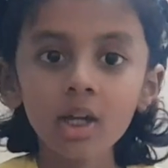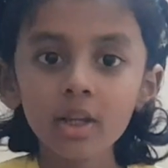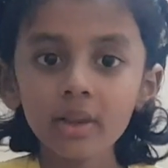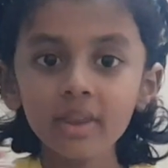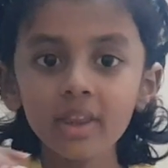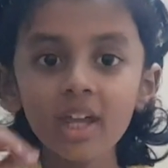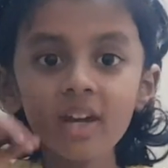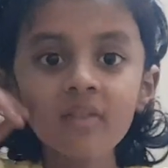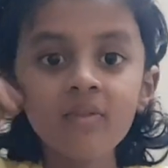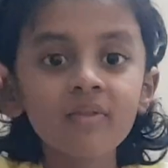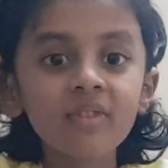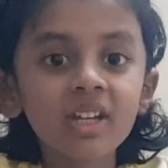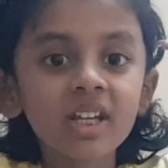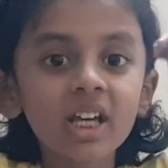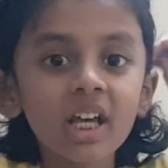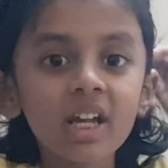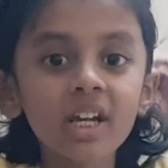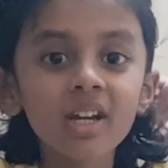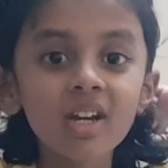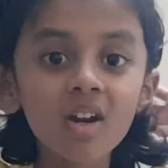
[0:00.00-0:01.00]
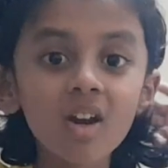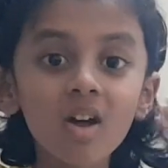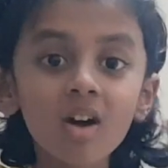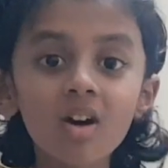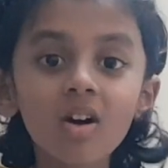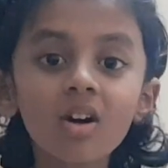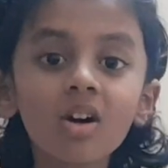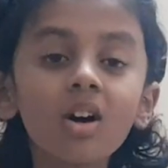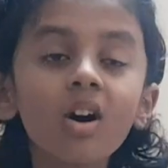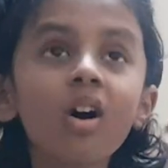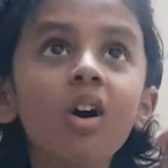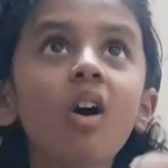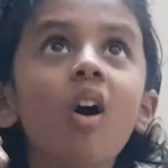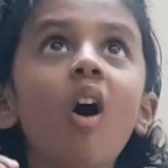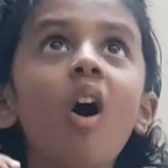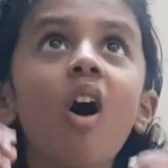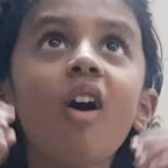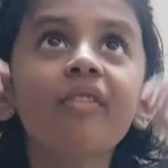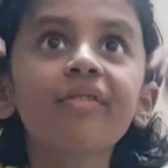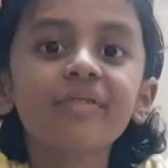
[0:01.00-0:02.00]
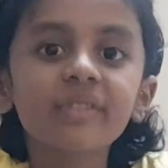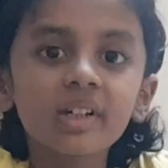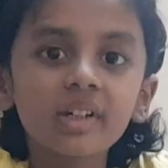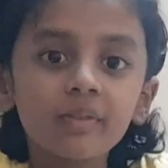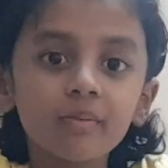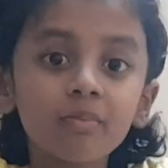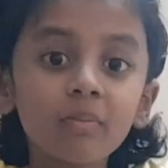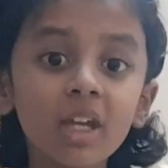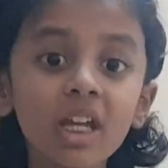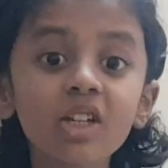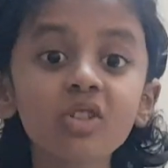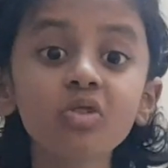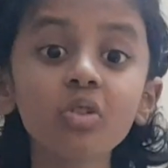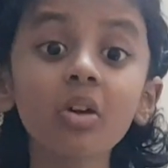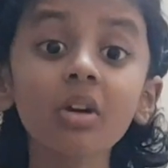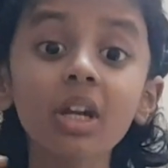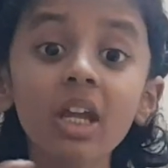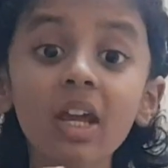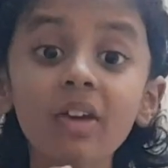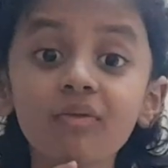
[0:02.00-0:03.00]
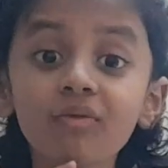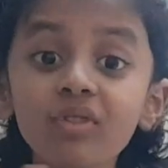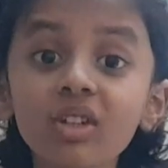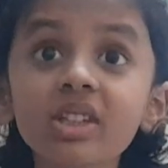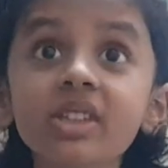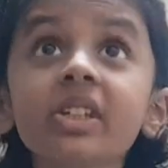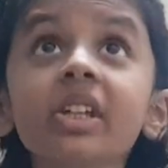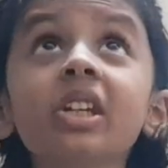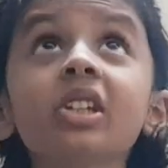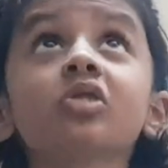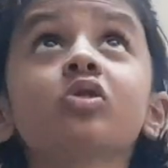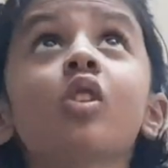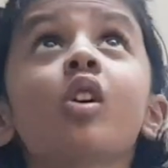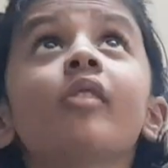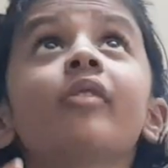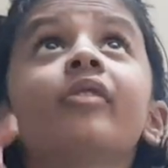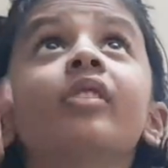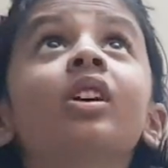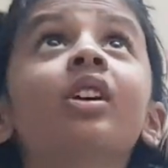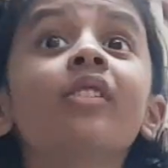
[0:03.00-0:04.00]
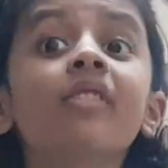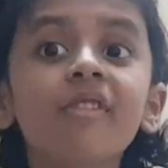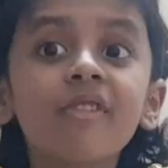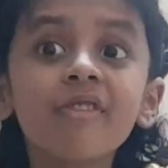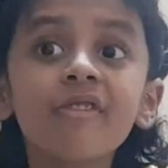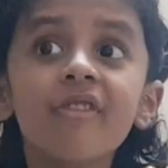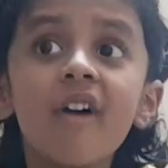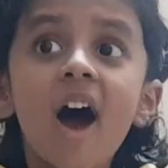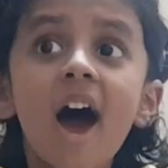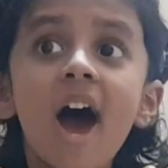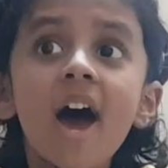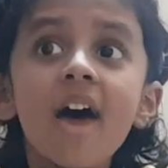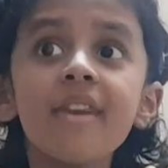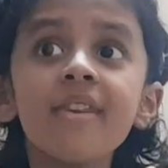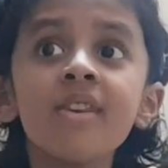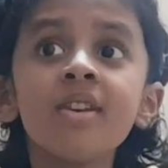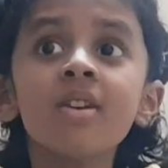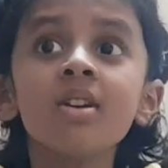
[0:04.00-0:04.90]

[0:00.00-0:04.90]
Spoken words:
Then we can make sure everything is off: fan,